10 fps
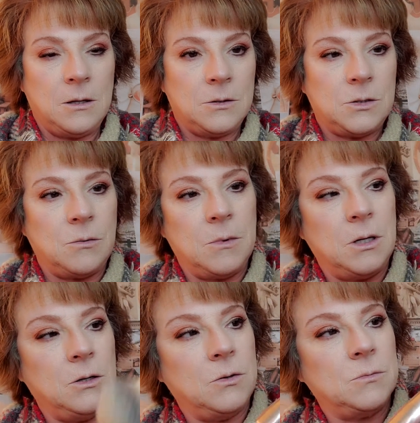So I'm going to
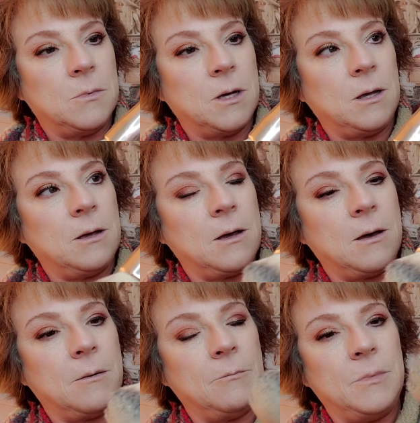use my
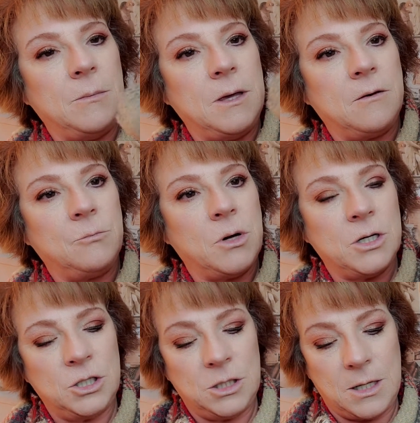BBF
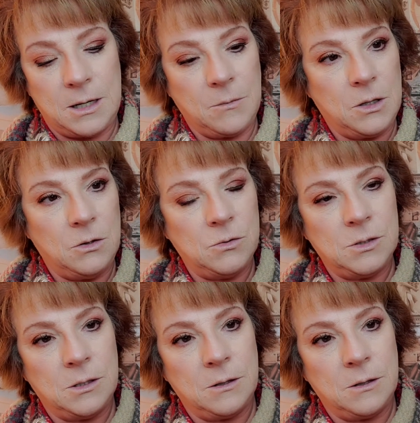brush, and I'm going to use